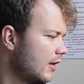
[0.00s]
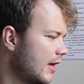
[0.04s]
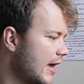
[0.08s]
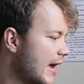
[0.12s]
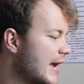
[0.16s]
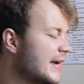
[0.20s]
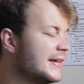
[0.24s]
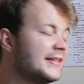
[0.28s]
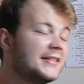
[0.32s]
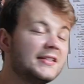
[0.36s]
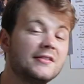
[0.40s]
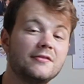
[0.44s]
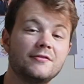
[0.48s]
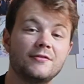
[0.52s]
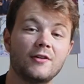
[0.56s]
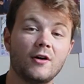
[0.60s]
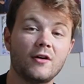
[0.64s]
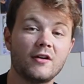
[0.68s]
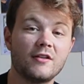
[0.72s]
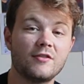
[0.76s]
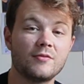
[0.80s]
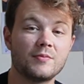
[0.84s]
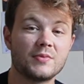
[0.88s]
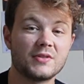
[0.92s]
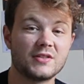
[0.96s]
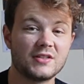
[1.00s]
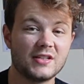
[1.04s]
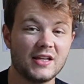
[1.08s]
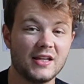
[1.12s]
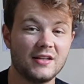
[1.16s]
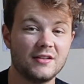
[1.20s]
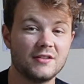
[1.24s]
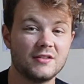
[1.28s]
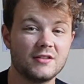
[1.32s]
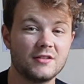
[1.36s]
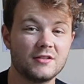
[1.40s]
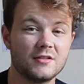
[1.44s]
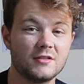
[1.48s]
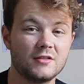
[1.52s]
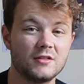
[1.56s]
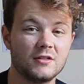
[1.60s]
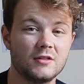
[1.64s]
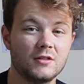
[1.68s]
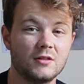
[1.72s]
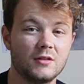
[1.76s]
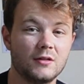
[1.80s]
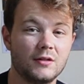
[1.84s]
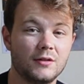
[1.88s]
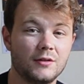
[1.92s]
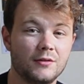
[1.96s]
85%
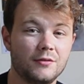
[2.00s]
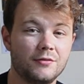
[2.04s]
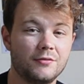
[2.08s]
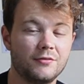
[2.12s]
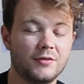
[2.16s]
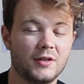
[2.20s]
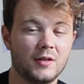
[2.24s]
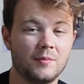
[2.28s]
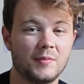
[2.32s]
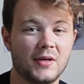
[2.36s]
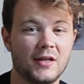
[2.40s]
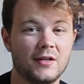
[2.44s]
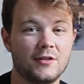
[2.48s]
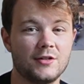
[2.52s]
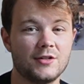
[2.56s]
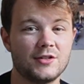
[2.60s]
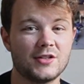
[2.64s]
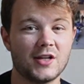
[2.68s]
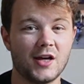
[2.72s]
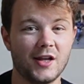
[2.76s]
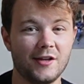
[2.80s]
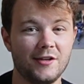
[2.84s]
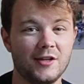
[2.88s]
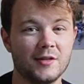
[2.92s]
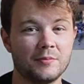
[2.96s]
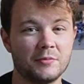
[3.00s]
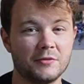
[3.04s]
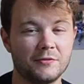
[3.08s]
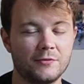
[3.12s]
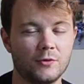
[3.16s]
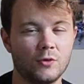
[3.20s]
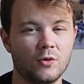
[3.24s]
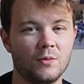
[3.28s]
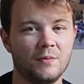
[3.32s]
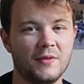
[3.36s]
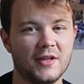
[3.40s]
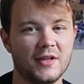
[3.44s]
of fund managers underperform